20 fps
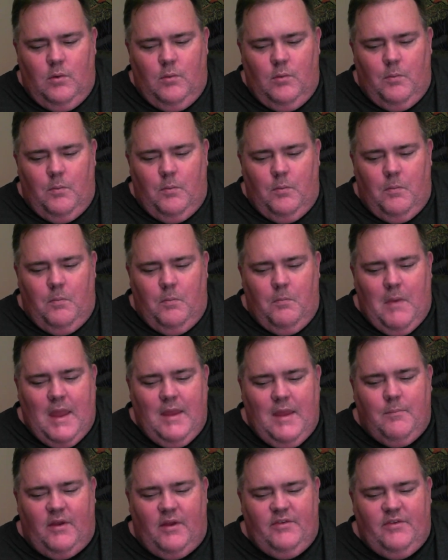
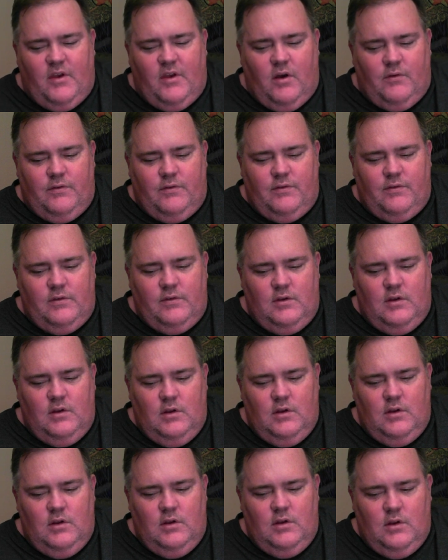make myself
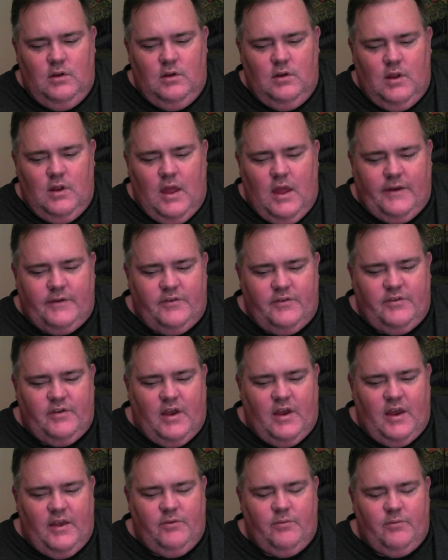
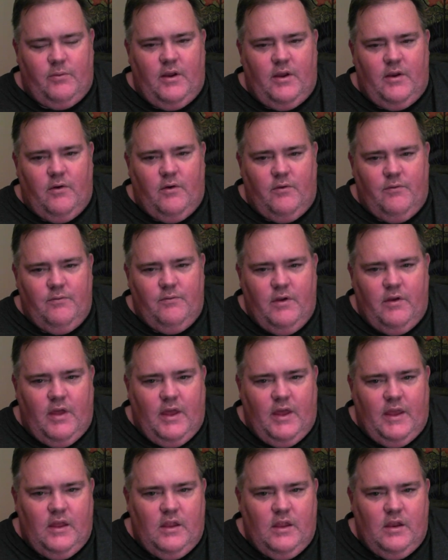exercise when I don't feel
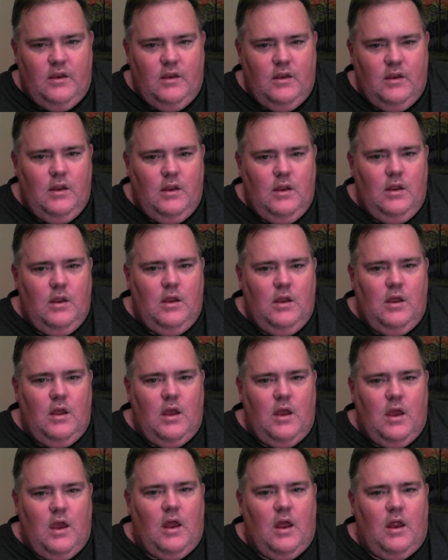like it,
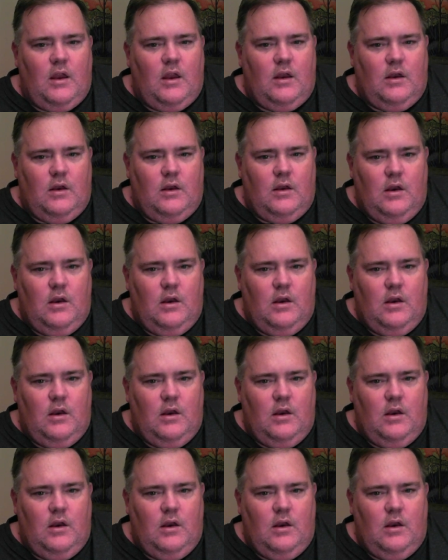and